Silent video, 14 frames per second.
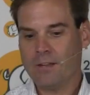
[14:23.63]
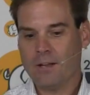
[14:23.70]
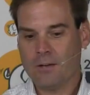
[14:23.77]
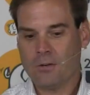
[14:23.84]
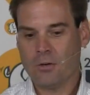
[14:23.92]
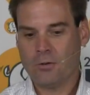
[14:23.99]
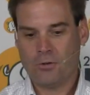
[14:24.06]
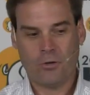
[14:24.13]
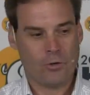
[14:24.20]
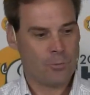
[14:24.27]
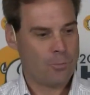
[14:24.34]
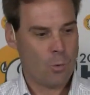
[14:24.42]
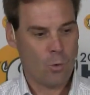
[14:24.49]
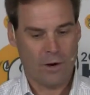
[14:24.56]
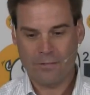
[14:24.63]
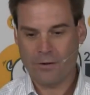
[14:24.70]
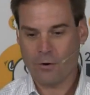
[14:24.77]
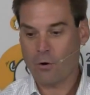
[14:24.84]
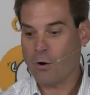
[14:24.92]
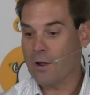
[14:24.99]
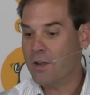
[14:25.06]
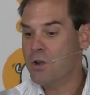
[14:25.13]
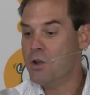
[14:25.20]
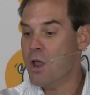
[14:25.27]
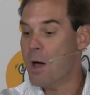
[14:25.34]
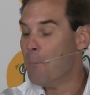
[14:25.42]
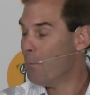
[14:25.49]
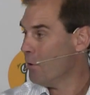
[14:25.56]
to your point, there are a
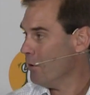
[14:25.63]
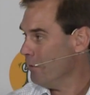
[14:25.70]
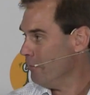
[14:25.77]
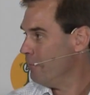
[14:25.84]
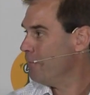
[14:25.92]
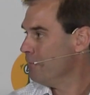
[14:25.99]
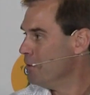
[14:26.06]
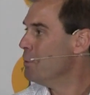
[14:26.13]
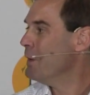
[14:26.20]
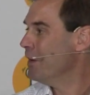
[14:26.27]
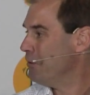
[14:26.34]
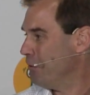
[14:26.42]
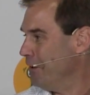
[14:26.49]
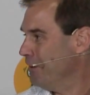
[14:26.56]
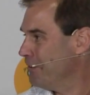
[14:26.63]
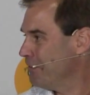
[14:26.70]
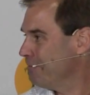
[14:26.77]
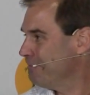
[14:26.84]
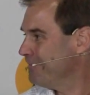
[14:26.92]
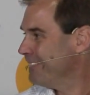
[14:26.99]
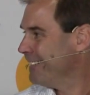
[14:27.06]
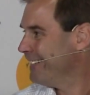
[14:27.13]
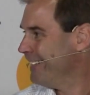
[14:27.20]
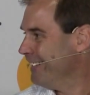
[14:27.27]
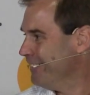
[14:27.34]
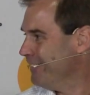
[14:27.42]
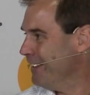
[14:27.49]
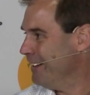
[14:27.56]
number of new entries
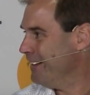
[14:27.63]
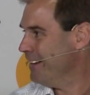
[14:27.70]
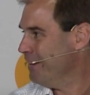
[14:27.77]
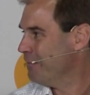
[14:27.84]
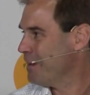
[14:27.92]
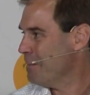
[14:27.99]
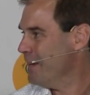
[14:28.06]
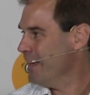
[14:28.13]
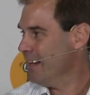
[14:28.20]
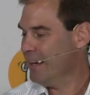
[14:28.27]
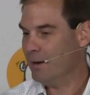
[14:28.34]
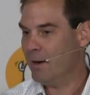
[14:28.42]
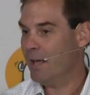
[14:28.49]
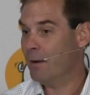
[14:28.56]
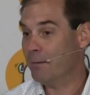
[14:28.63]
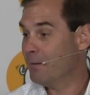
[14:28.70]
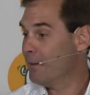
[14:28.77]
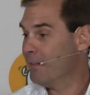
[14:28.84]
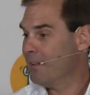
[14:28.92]
that have come in, and